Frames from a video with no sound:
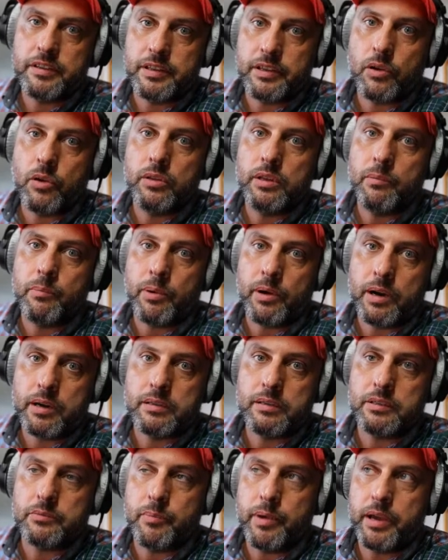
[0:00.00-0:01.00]
the only part
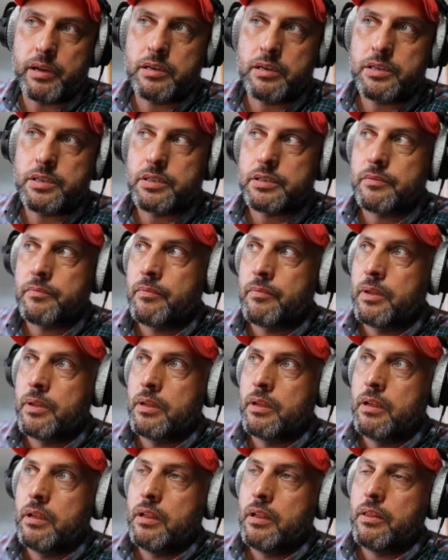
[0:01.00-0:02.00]
that matters.
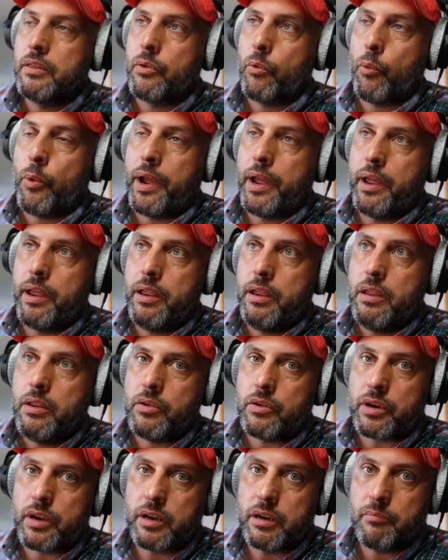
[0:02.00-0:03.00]
The way
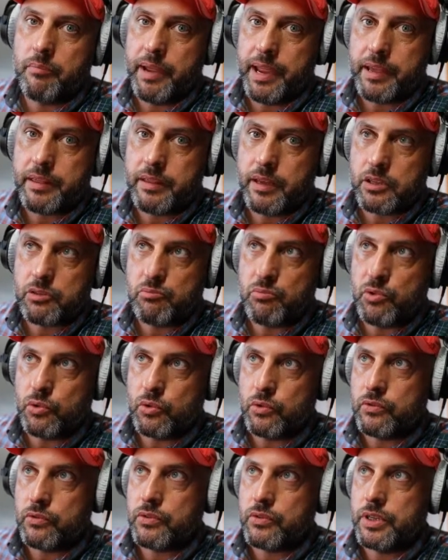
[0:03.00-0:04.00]
you're going to make that
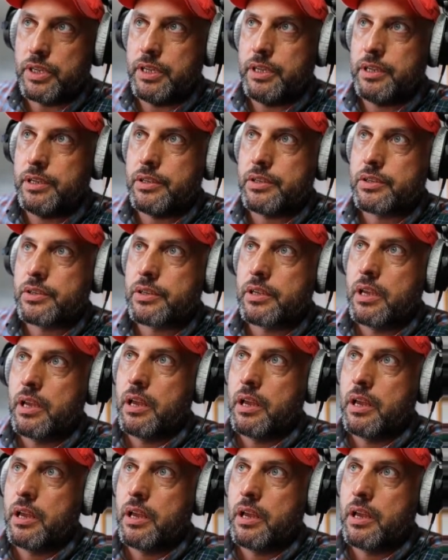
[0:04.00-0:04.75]
move is